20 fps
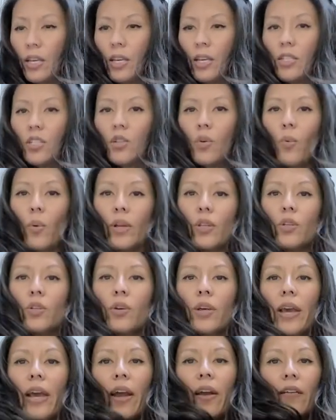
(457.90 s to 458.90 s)
So when you
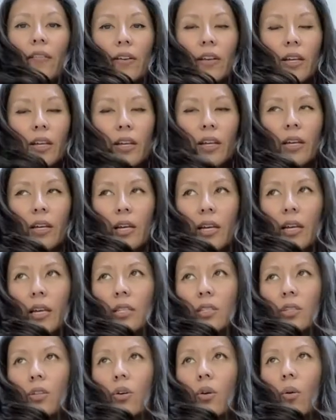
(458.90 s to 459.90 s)
carry,
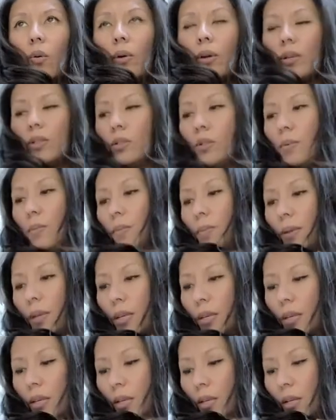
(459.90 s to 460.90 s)
it's going to
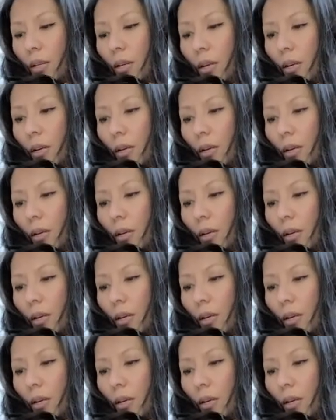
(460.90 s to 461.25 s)
be